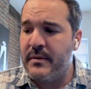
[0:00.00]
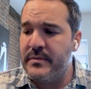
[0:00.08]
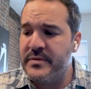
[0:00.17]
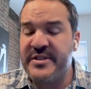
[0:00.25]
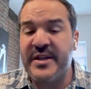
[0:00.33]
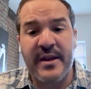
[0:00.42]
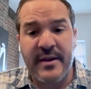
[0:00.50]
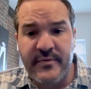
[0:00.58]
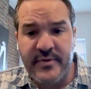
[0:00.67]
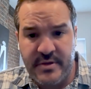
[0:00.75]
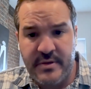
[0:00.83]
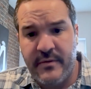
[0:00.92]

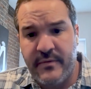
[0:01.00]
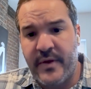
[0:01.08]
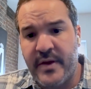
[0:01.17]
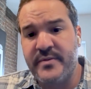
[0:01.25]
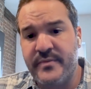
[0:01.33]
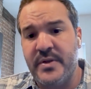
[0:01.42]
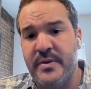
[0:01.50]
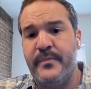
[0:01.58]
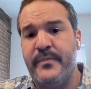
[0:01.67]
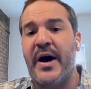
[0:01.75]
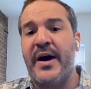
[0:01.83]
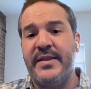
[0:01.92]
saved effectively
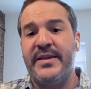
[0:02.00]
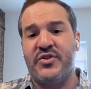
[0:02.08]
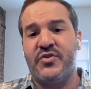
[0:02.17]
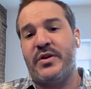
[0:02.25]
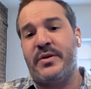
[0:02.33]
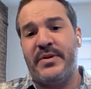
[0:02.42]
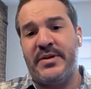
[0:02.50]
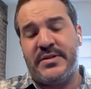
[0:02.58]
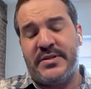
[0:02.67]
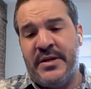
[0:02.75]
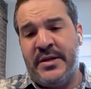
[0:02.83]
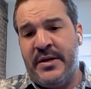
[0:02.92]
by these
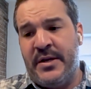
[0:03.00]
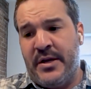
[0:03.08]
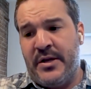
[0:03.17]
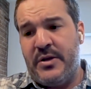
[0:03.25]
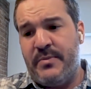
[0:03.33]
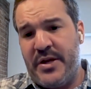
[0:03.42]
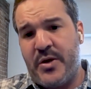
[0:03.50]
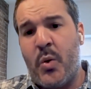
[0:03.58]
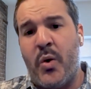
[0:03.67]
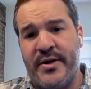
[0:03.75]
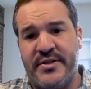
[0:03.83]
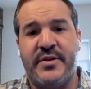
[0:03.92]
treatments, you'd be
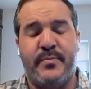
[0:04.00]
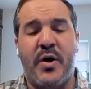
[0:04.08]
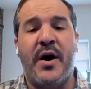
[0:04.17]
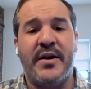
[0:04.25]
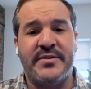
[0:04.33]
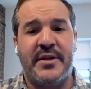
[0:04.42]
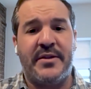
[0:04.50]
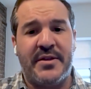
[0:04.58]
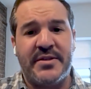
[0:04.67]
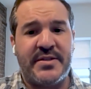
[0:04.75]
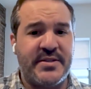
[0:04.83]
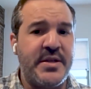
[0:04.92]
quite surprised that
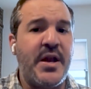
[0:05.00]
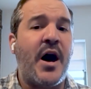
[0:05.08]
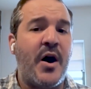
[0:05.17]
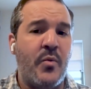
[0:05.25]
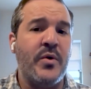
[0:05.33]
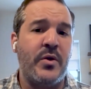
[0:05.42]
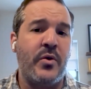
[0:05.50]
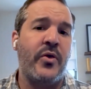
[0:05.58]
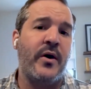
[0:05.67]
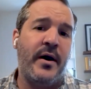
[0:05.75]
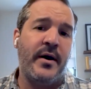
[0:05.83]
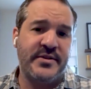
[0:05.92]
this is not what you
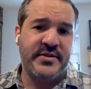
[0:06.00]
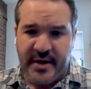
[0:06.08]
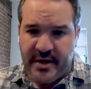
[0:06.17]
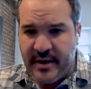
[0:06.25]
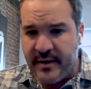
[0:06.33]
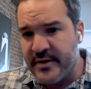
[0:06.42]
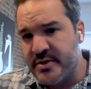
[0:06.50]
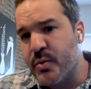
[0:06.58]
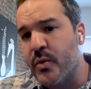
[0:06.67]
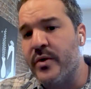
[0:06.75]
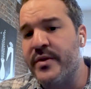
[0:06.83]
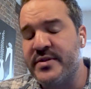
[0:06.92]
thought psychedelics
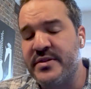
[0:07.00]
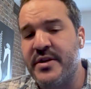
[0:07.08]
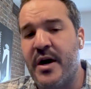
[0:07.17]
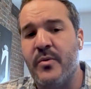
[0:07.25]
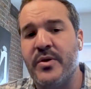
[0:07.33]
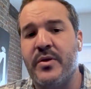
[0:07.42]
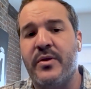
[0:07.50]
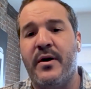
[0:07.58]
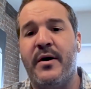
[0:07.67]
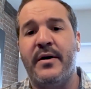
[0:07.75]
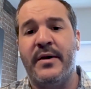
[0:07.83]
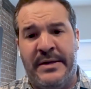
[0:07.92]
were. This is not what you
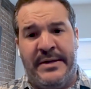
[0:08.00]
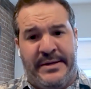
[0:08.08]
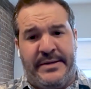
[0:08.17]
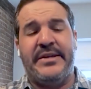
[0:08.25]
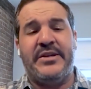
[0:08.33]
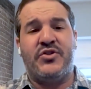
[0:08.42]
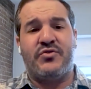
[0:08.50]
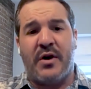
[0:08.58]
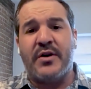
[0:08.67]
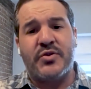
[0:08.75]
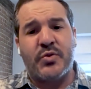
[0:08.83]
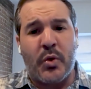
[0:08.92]
thought these
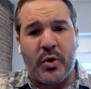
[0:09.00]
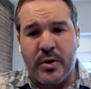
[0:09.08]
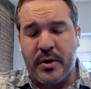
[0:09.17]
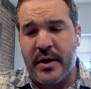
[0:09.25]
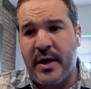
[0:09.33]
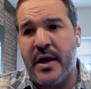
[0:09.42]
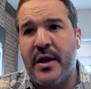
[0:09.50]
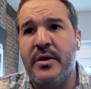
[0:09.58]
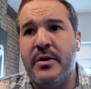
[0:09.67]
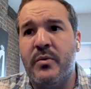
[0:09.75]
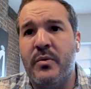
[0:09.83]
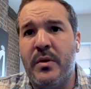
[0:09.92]
drugs were.
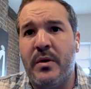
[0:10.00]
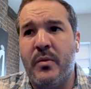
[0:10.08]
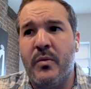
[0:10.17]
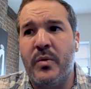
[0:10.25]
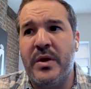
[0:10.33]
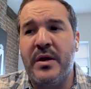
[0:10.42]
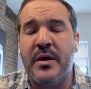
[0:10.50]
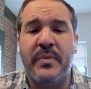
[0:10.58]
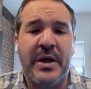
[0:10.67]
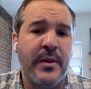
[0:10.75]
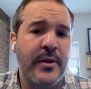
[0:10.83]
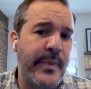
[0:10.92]
And we need to be
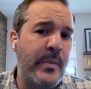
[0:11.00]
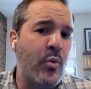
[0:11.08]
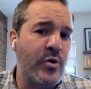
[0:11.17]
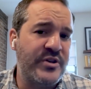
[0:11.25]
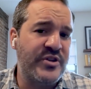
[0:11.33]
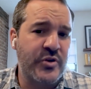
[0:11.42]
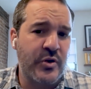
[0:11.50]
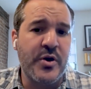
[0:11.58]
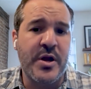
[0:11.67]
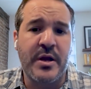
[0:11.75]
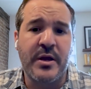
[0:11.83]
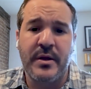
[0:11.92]
a little bit more
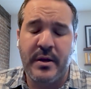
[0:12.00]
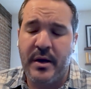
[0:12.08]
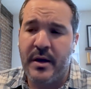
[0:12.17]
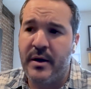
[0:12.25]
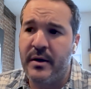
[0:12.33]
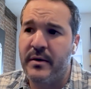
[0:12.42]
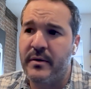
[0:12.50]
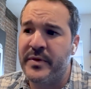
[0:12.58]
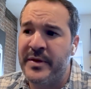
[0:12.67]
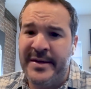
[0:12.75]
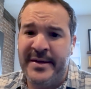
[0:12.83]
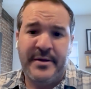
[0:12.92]
discerning
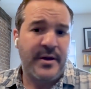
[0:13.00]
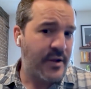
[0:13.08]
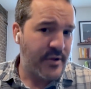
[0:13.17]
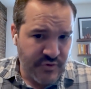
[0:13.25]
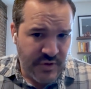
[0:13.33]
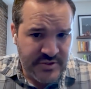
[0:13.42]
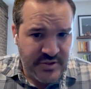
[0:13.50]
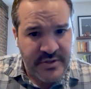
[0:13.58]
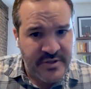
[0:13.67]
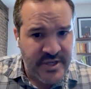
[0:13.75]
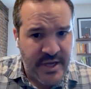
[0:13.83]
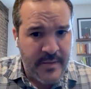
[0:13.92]
of not all drugs
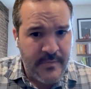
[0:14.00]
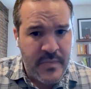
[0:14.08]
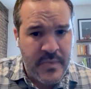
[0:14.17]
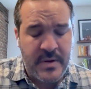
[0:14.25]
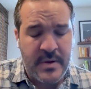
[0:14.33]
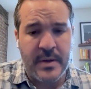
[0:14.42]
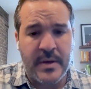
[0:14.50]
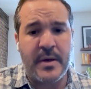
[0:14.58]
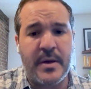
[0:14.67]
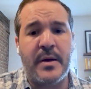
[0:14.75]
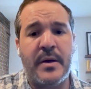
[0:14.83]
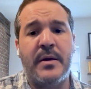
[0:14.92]
are the same.
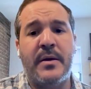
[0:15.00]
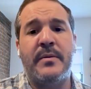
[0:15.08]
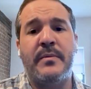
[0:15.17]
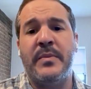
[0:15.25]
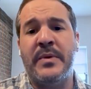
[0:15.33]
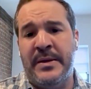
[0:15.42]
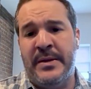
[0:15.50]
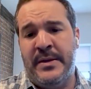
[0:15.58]
Um,